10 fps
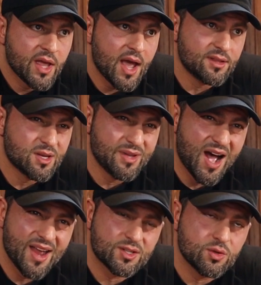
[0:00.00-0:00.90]
And to be
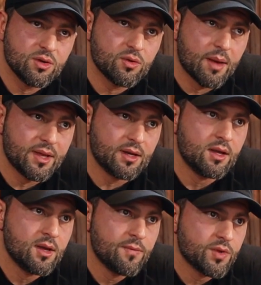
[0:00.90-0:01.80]
honest with you, I mean,
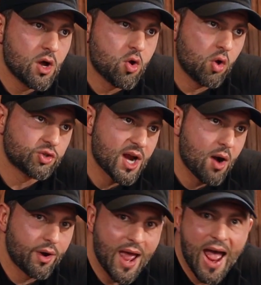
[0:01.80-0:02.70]
a cold
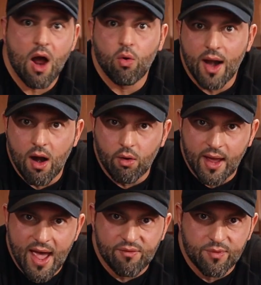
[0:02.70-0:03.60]
shower an hour, hour and
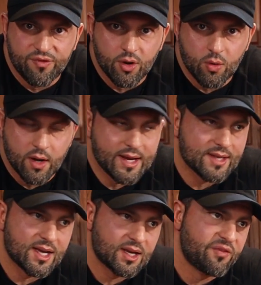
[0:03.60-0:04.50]
a half before your
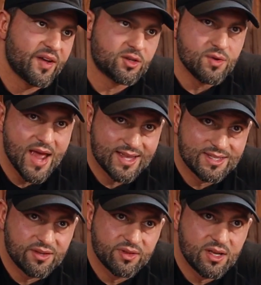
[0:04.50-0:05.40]
workout's not going to affect you
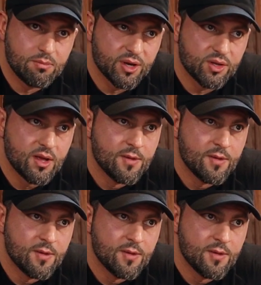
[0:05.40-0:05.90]
negatively, but